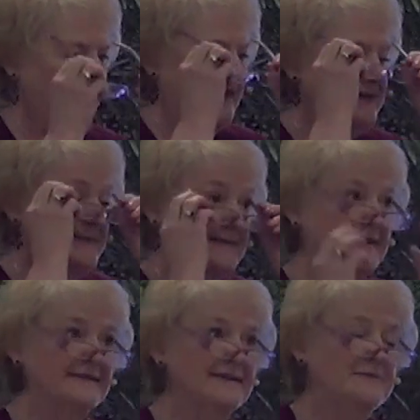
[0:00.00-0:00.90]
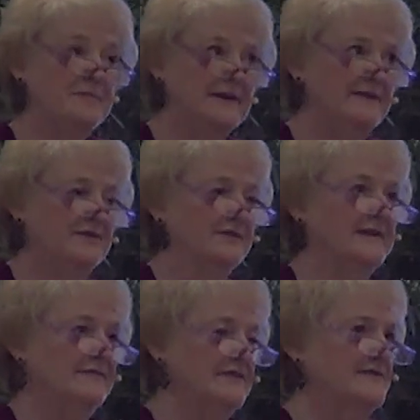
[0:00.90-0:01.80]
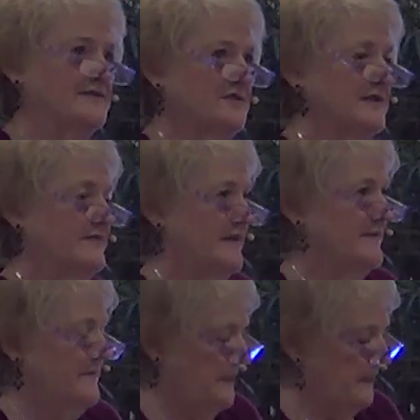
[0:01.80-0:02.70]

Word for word: And he's telling Peter, giving sort of a,